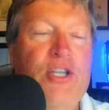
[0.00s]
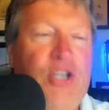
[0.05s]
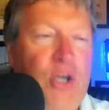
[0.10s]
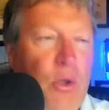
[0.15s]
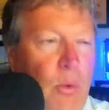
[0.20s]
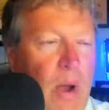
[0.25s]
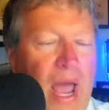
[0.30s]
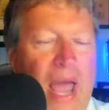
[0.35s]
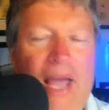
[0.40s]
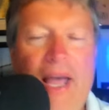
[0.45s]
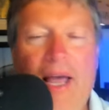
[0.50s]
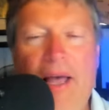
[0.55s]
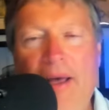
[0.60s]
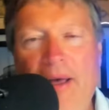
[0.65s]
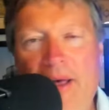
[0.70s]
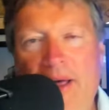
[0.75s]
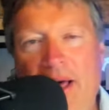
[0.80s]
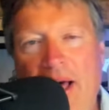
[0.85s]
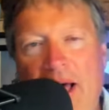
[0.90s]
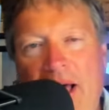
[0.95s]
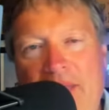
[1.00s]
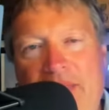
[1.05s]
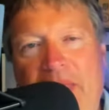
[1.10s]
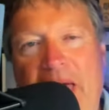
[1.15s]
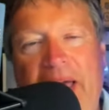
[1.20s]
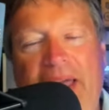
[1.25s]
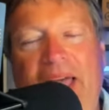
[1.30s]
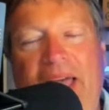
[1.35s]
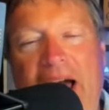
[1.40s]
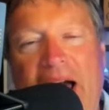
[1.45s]
Turang,
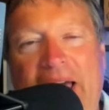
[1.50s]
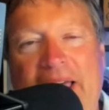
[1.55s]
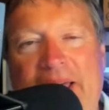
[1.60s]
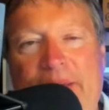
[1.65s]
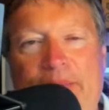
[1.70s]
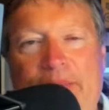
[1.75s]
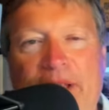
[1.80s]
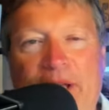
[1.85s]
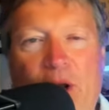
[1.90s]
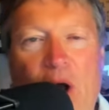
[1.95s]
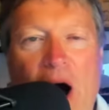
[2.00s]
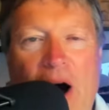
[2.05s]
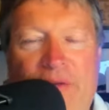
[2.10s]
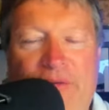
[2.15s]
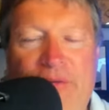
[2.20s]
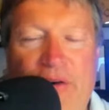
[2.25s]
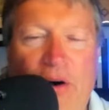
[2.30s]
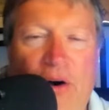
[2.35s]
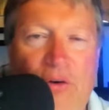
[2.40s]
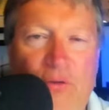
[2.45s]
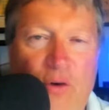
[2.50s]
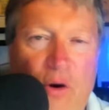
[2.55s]
that guy can lead off